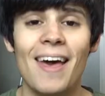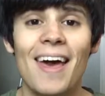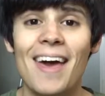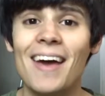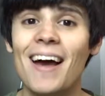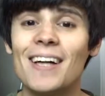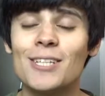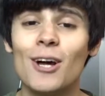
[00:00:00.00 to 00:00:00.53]

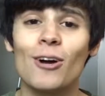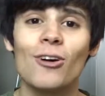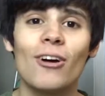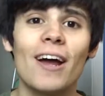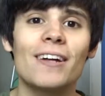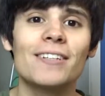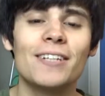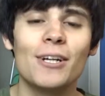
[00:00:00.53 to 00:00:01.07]
Hey guys,
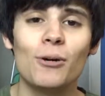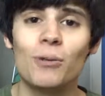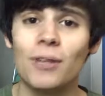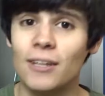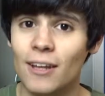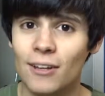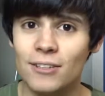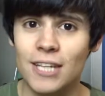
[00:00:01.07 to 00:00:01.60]
Hector here
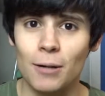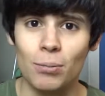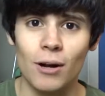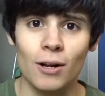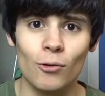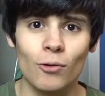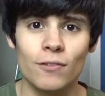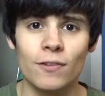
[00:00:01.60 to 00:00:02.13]
with another tech
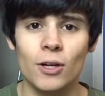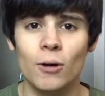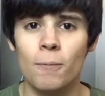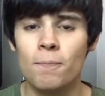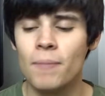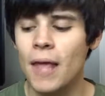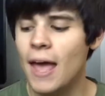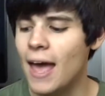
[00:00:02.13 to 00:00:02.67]
product
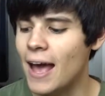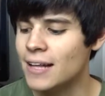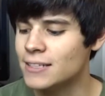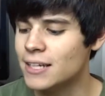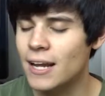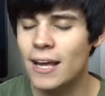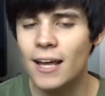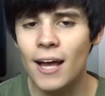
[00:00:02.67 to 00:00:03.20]
review, and
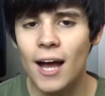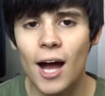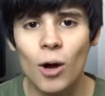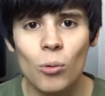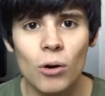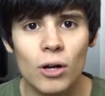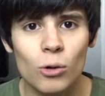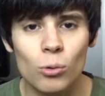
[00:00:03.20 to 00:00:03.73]
today I
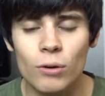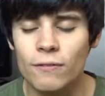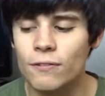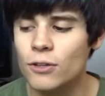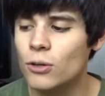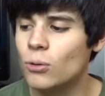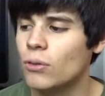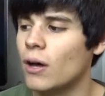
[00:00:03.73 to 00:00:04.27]
want to
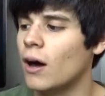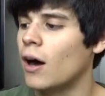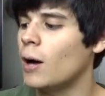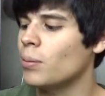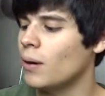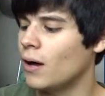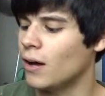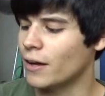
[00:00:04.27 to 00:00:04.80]
review the
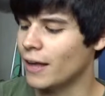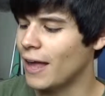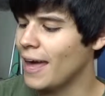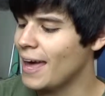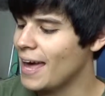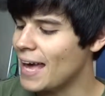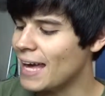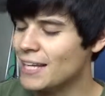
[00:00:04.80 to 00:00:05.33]
Hauppauge
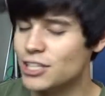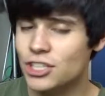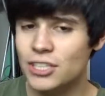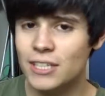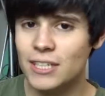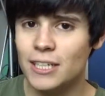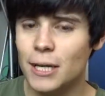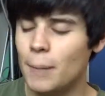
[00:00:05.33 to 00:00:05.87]

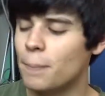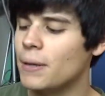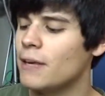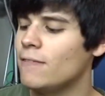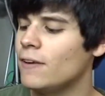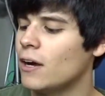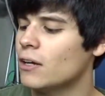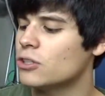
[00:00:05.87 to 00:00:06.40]
HD
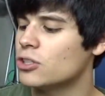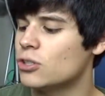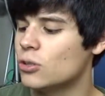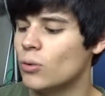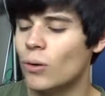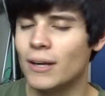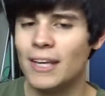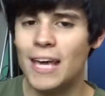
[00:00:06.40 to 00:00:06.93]

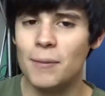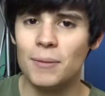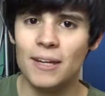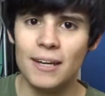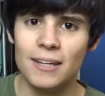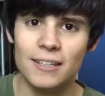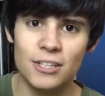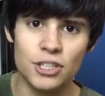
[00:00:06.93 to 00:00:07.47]
PVR2
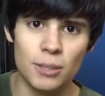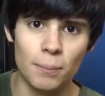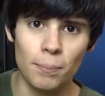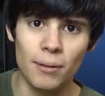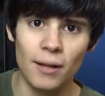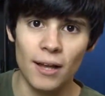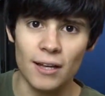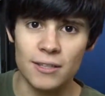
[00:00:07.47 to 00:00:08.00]
Gaming Edition
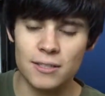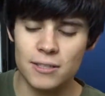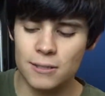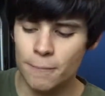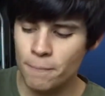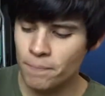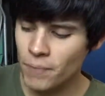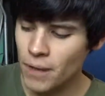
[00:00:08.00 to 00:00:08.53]
Plus.